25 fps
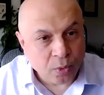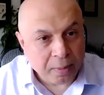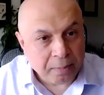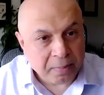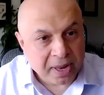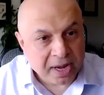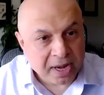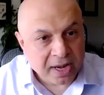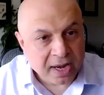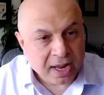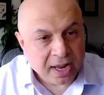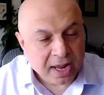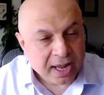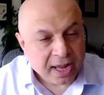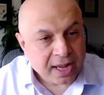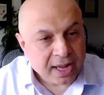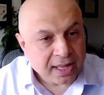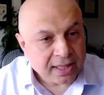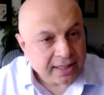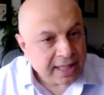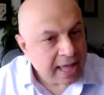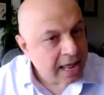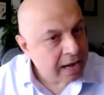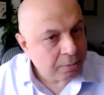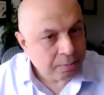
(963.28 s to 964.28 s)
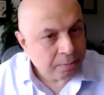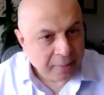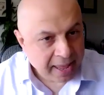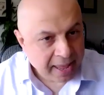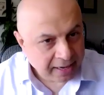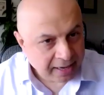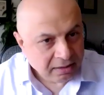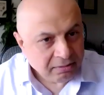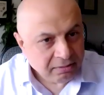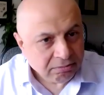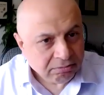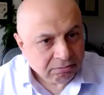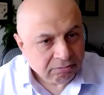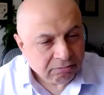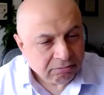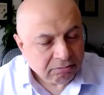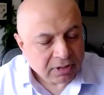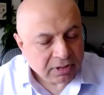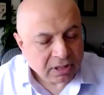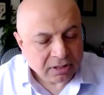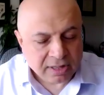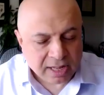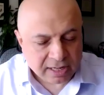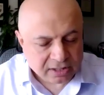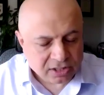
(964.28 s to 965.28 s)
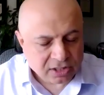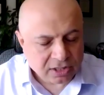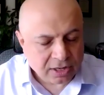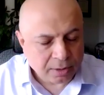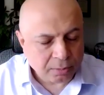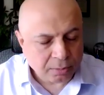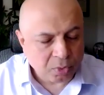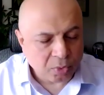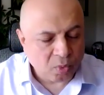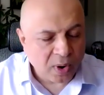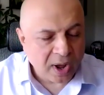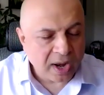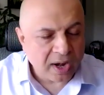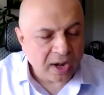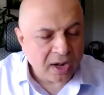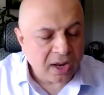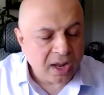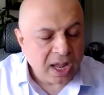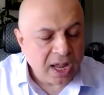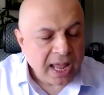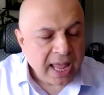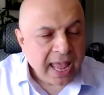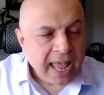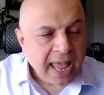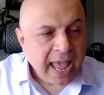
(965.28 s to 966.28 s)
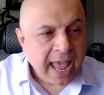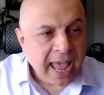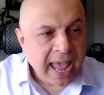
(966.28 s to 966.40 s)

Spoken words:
in women than men. That's number one.